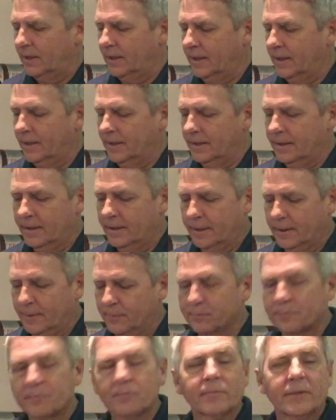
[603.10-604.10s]
and
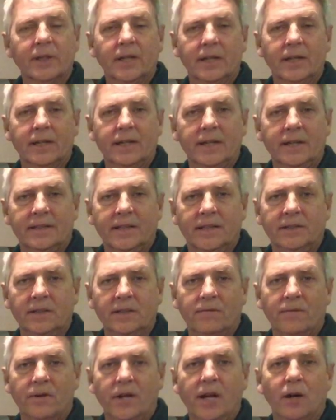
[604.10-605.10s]
guess that's
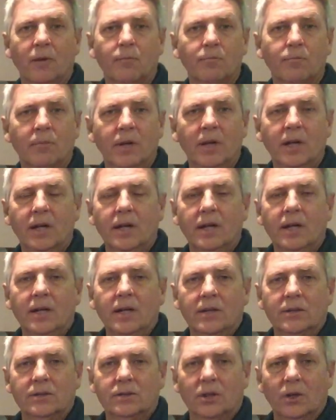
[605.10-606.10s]
it for now.
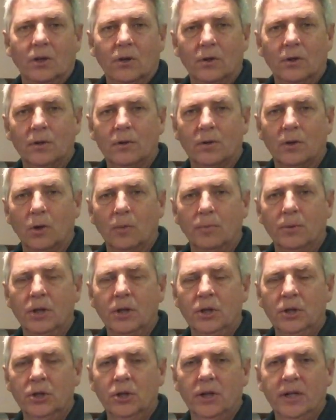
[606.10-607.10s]
So hope you
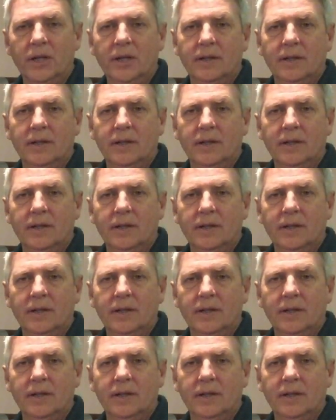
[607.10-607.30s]
enjoyed